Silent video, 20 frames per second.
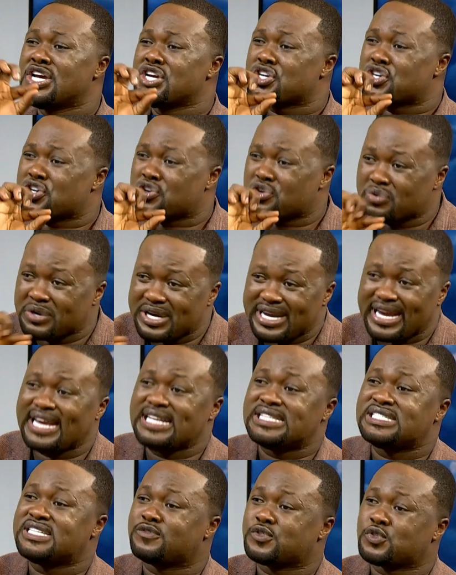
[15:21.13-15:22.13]

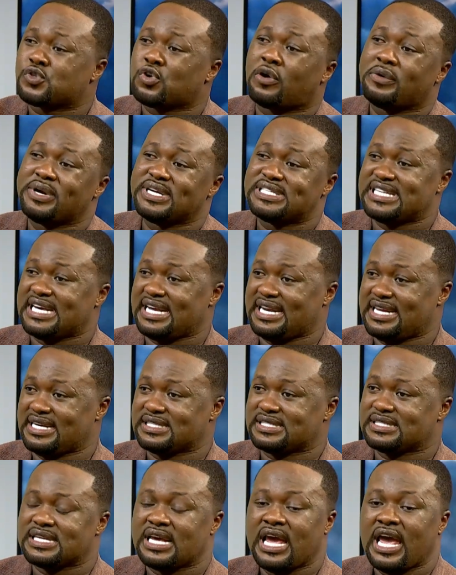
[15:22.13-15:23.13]
creative
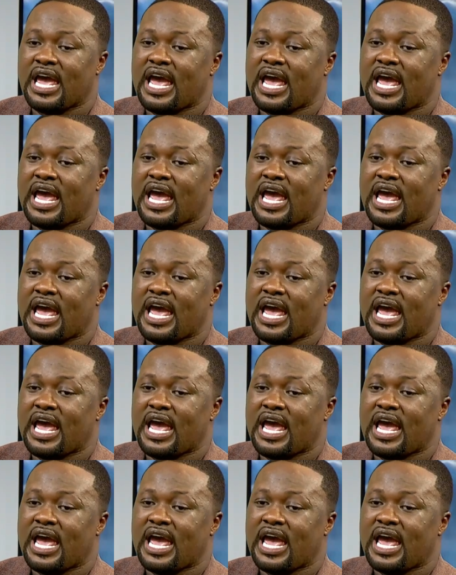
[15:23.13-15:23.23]
storytellers.